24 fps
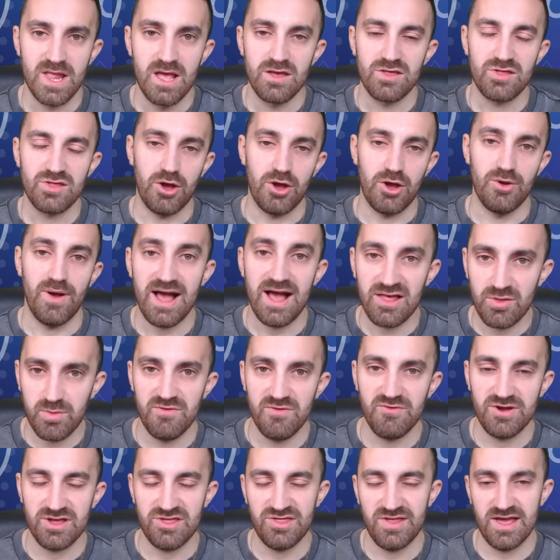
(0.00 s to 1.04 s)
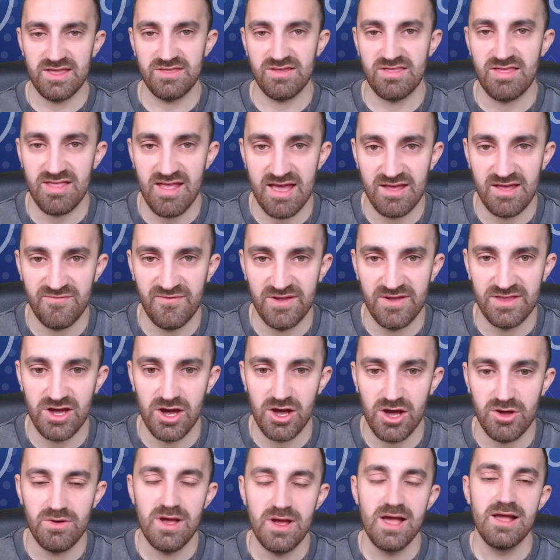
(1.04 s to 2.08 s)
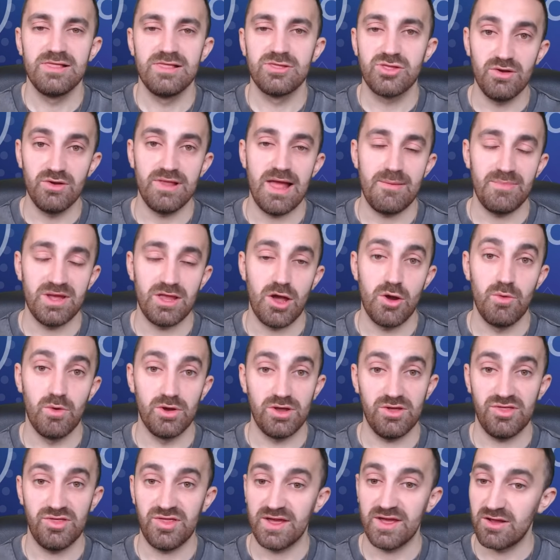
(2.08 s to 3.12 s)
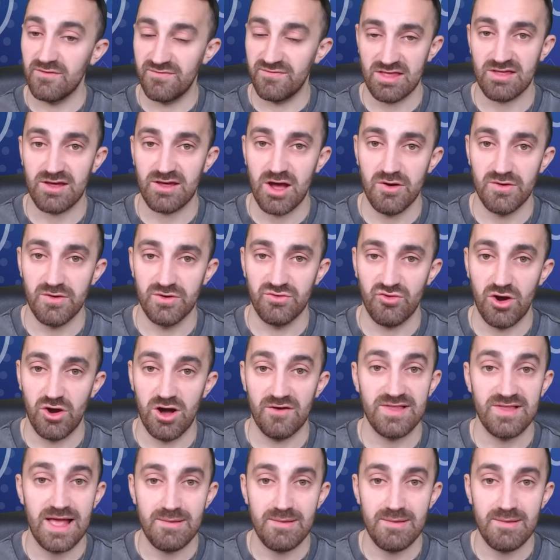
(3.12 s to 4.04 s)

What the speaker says: So as we reach the end of today's video, do let me know what you think of this current draft.